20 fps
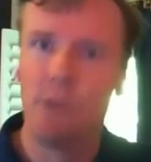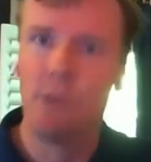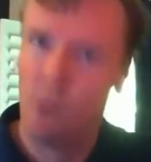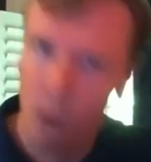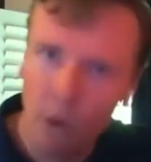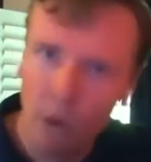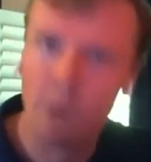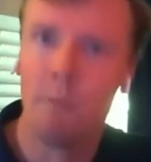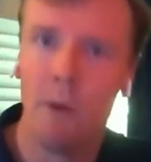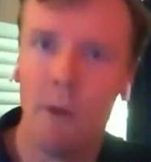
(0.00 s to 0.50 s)
back to
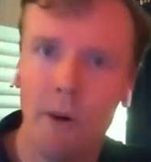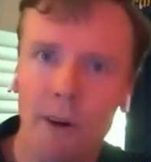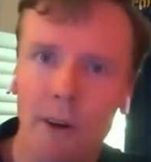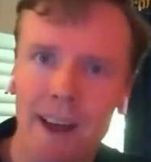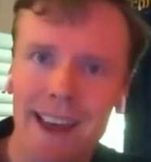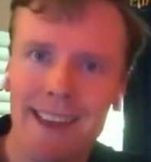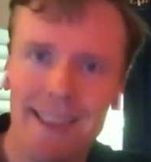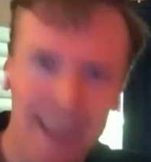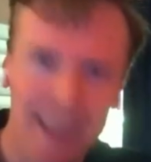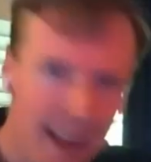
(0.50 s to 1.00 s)

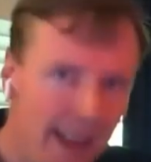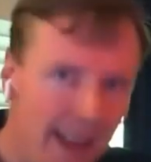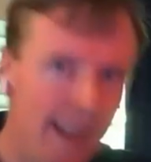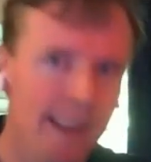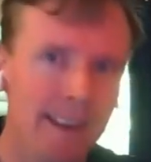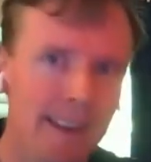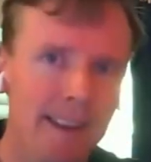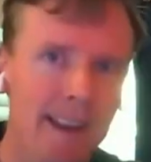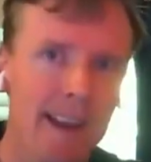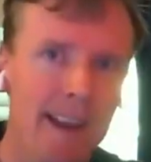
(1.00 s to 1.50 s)
normal,
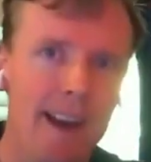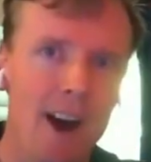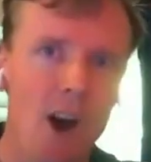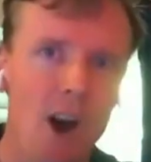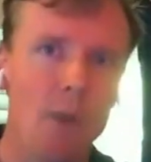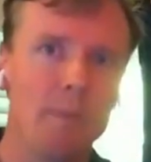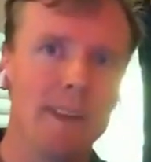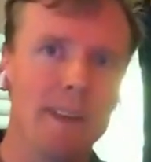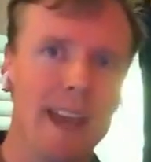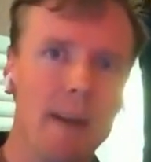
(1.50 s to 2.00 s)
then
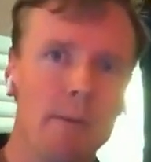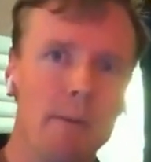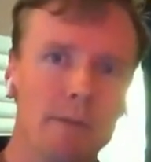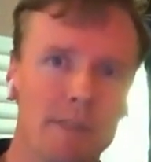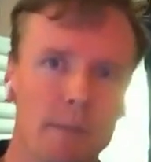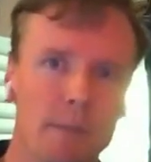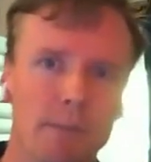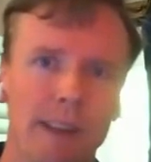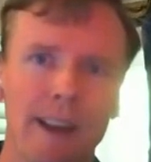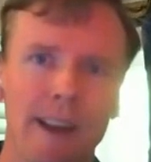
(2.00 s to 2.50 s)
I'll be
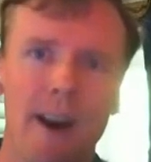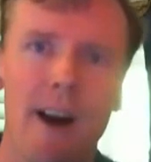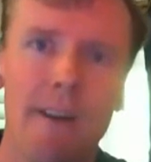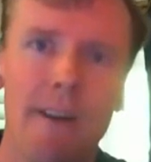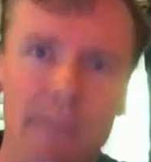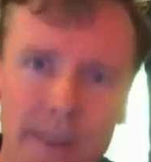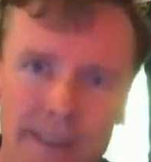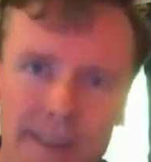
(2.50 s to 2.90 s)
able to play